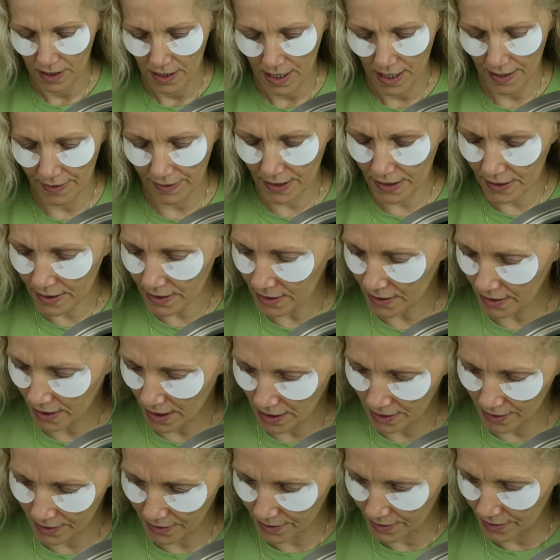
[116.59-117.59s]
And this
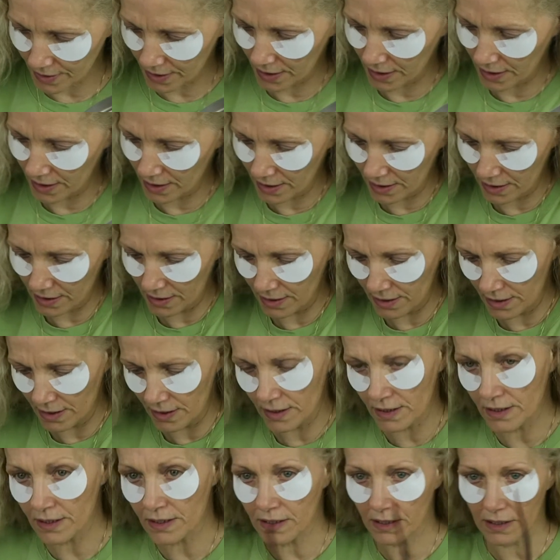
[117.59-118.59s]
color
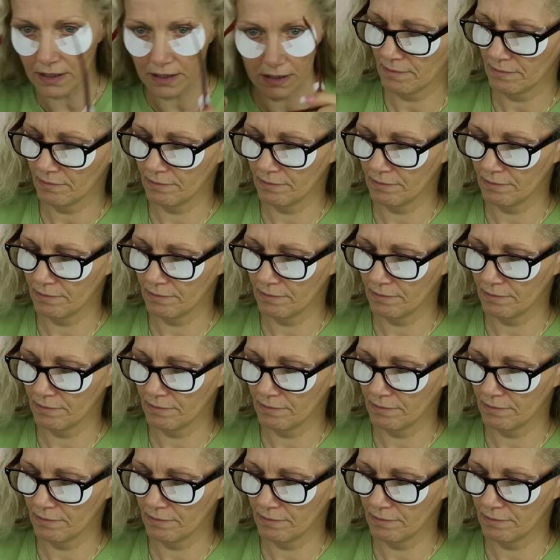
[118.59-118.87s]
is